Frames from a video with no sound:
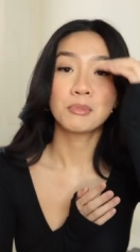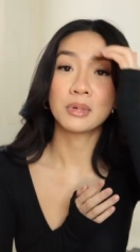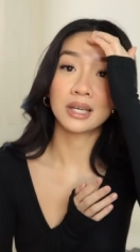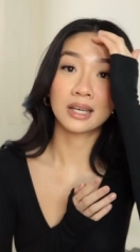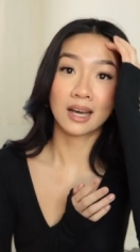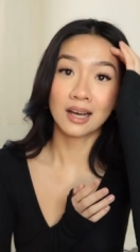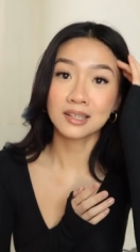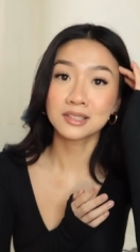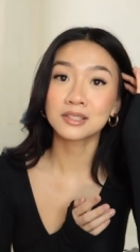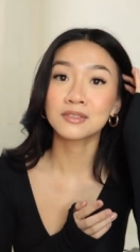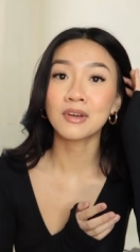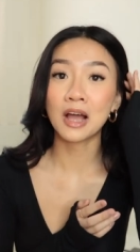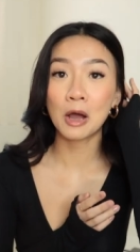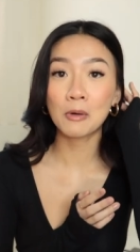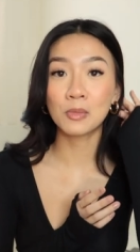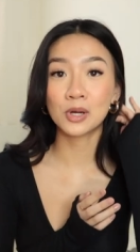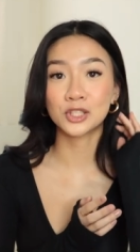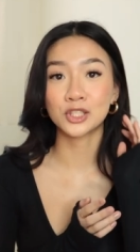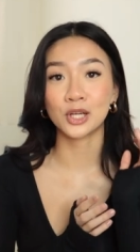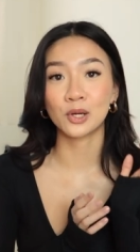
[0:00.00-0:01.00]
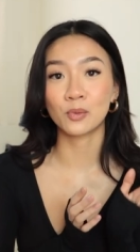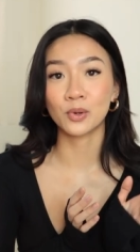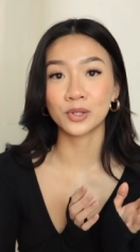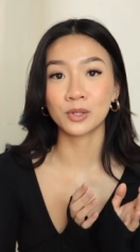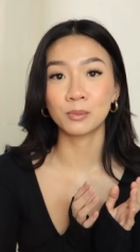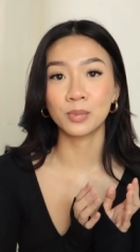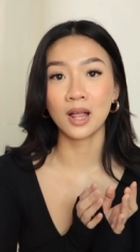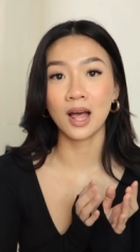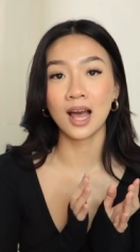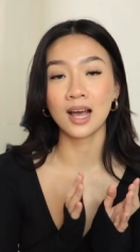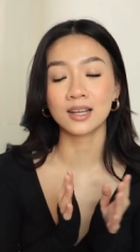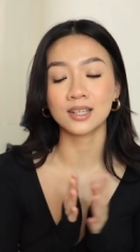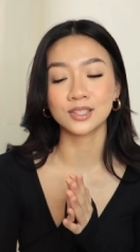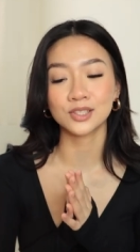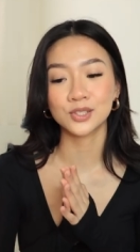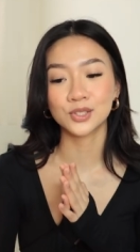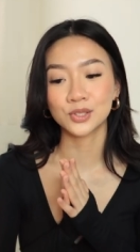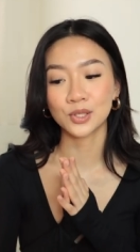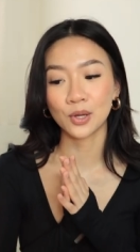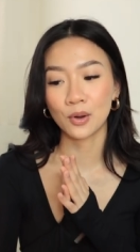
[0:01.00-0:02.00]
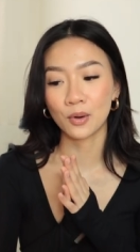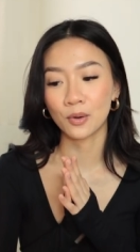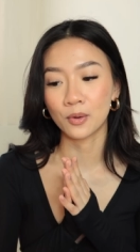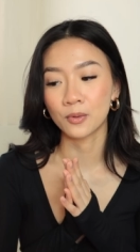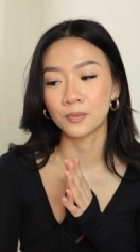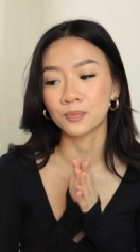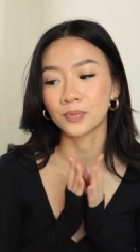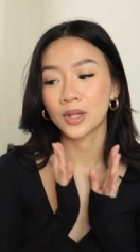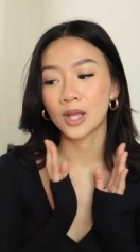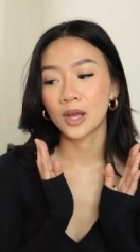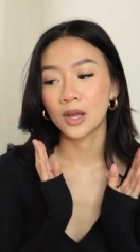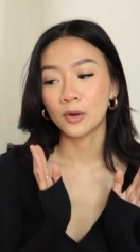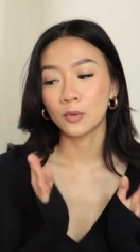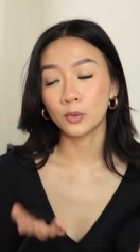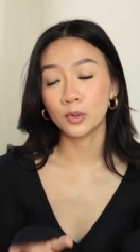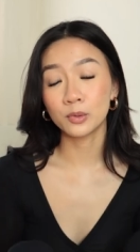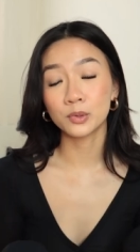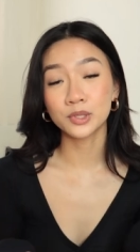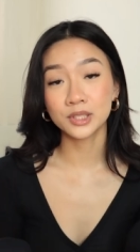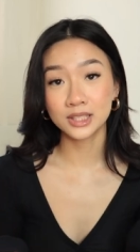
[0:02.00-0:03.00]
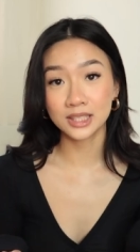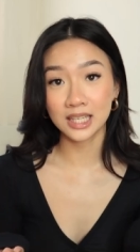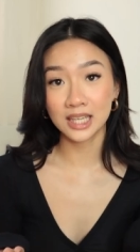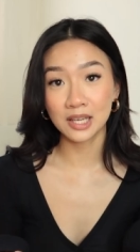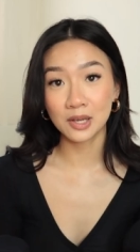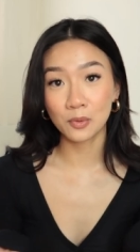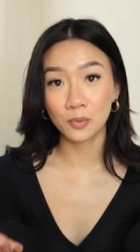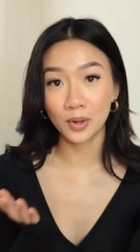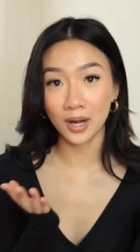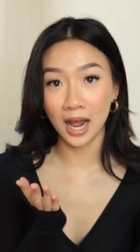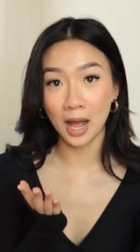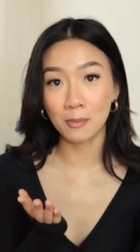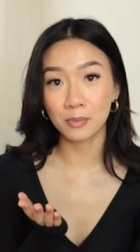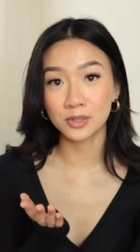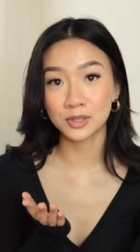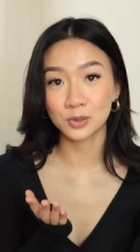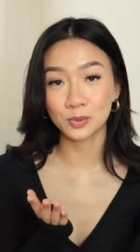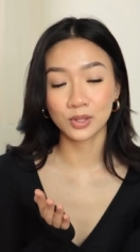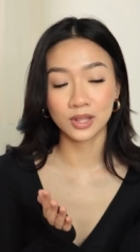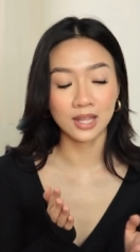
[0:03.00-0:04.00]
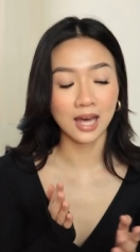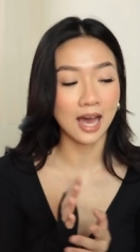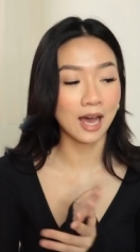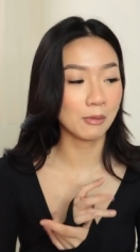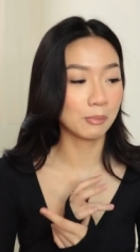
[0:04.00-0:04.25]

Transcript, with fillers: because of how much I wear the black, so we will see what happens with